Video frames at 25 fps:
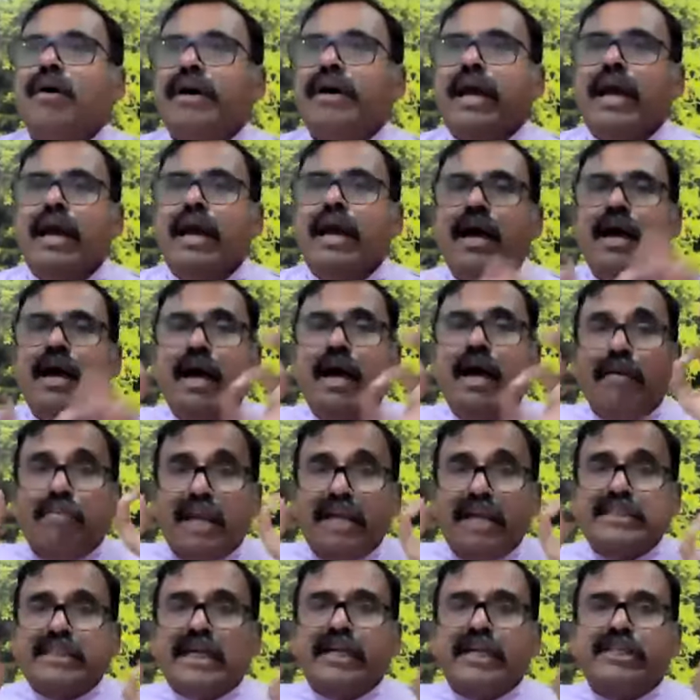Okay?
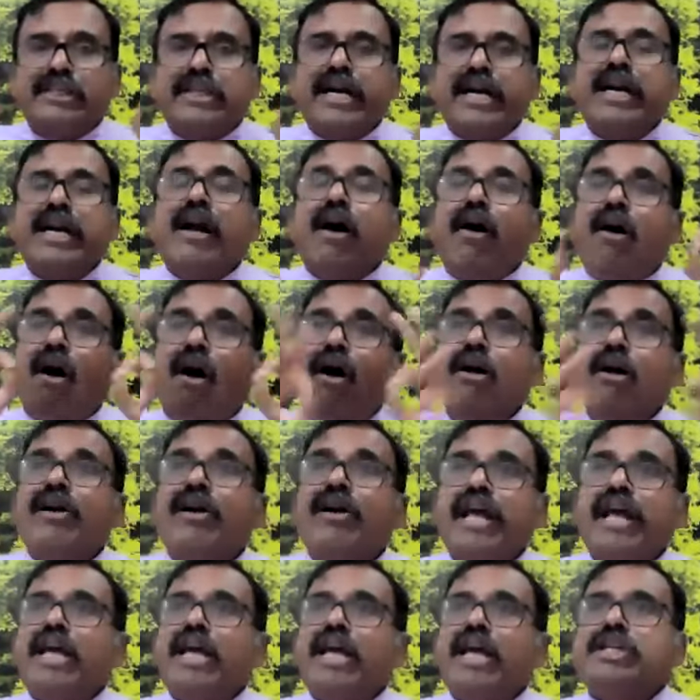Please understand all
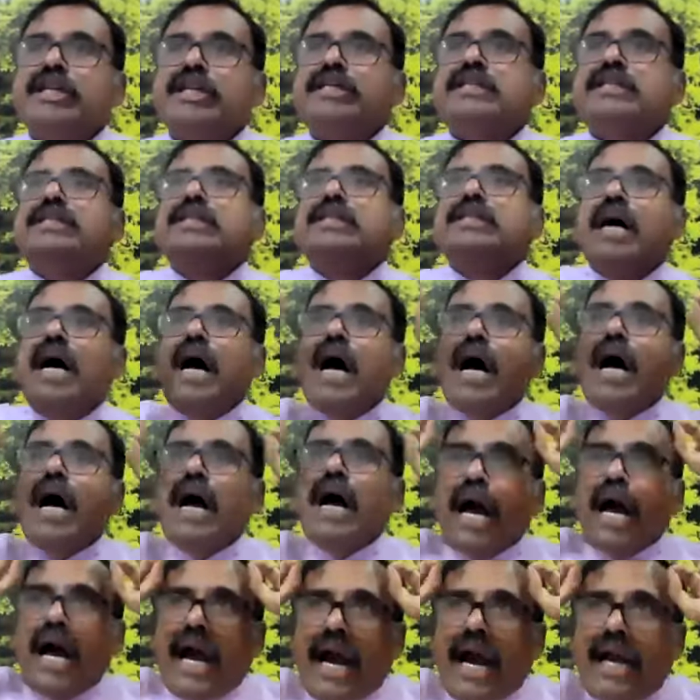relations
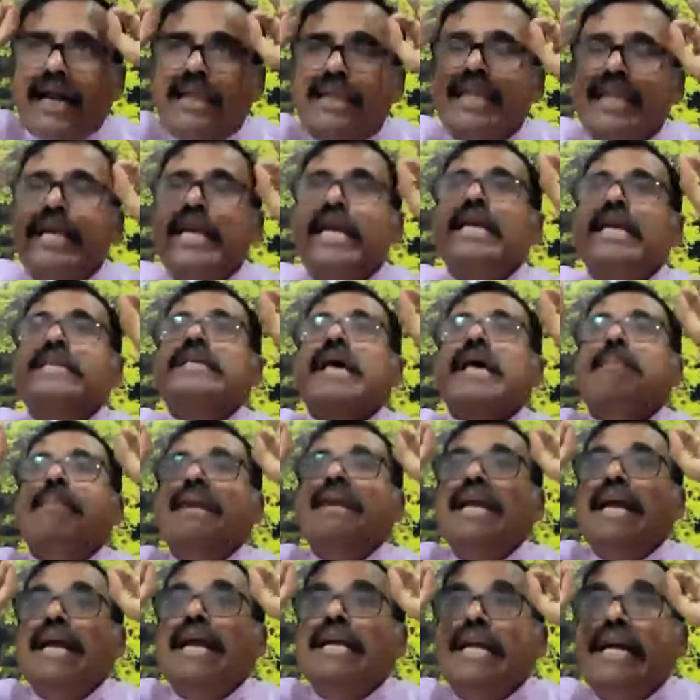is
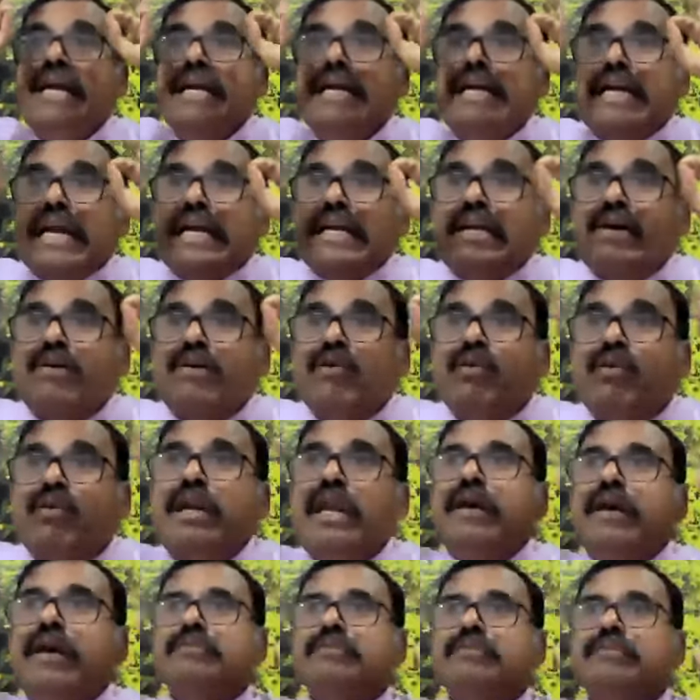happening at the intellect level
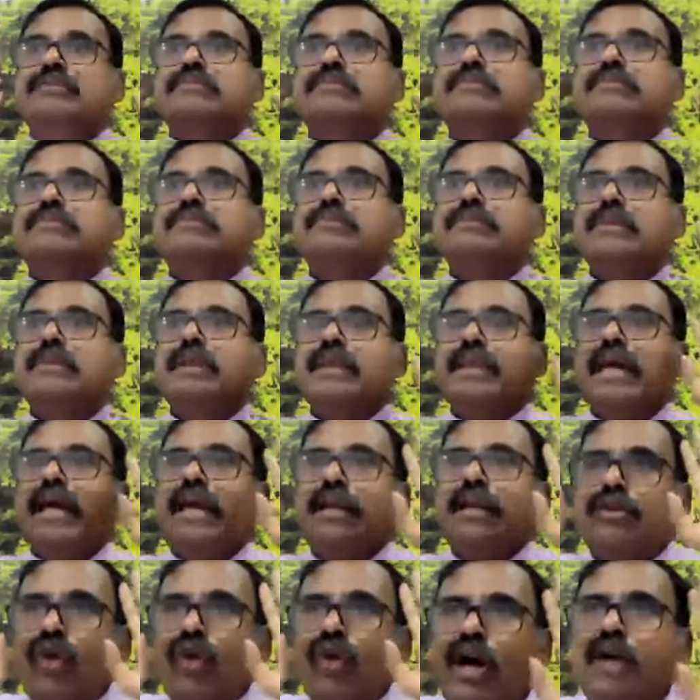only.
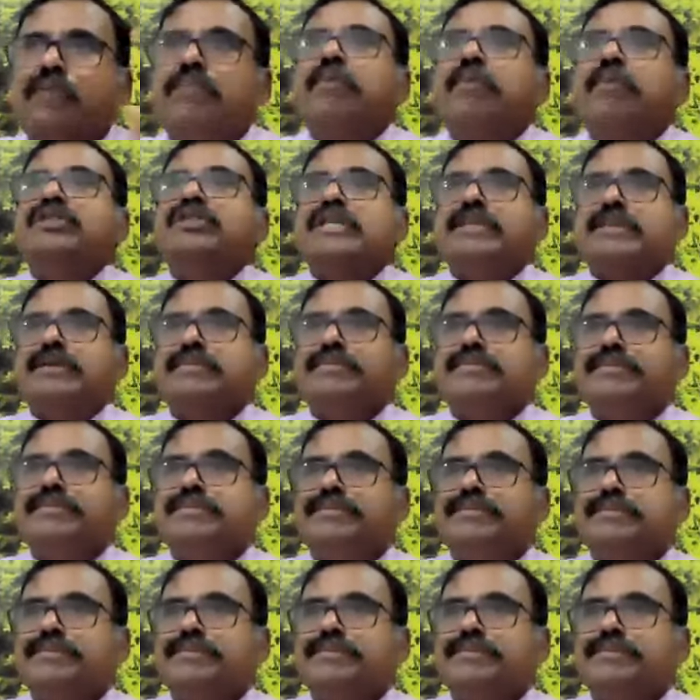The thought process.